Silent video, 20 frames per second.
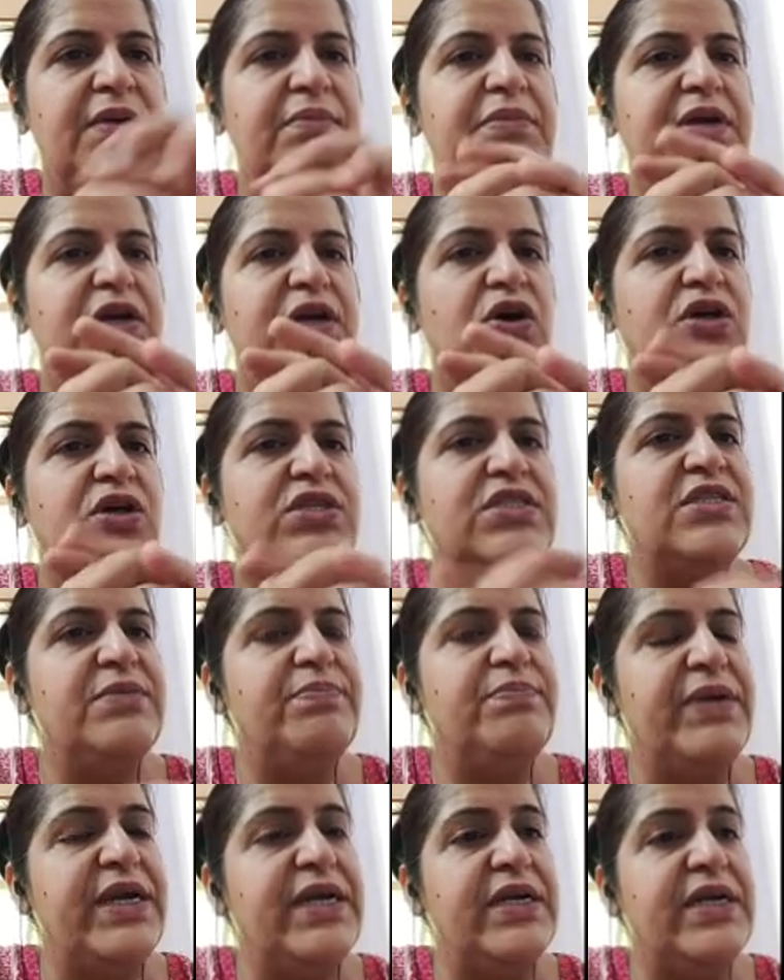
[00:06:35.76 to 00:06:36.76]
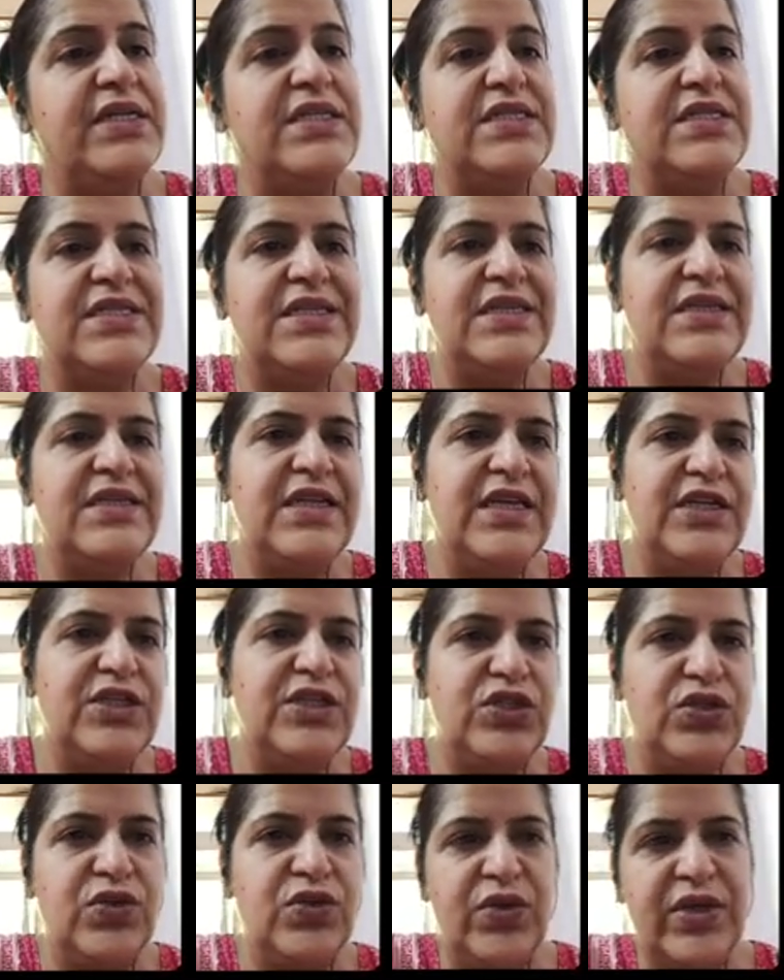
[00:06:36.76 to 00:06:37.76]
because dependency
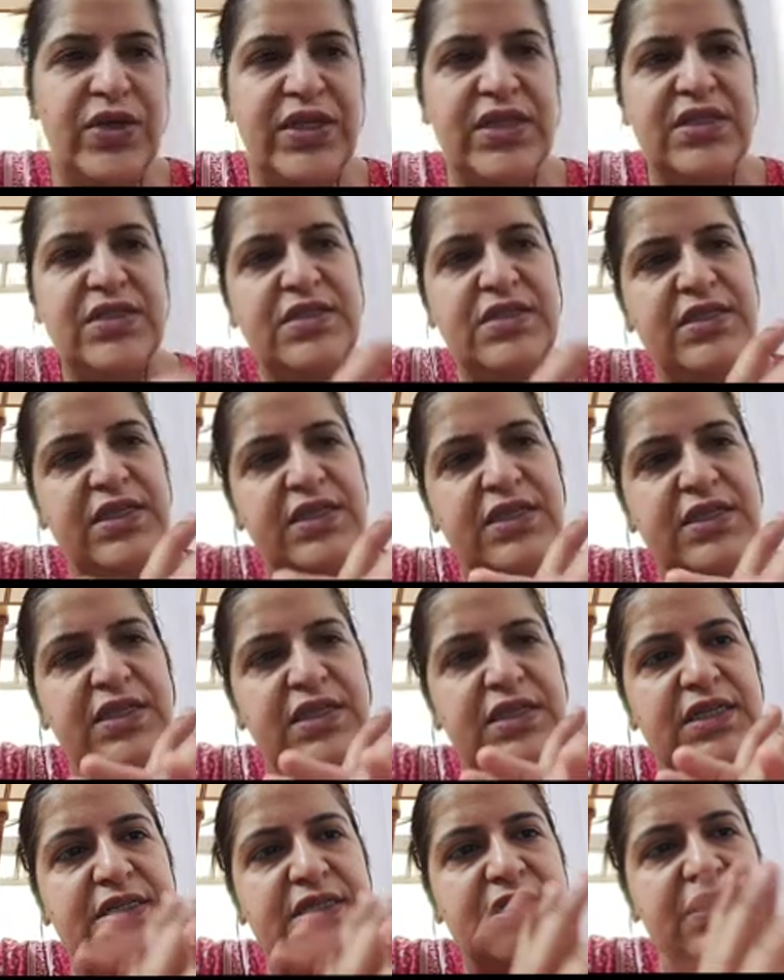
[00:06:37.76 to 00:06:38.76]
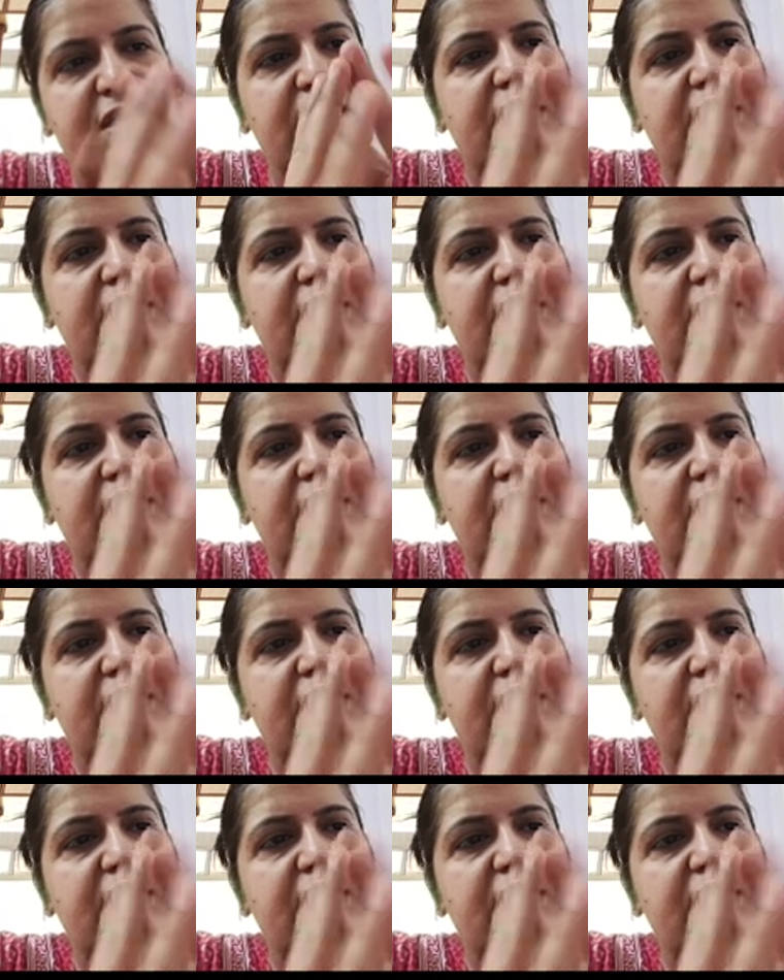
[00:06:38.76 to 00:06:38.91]
ratio is decreased.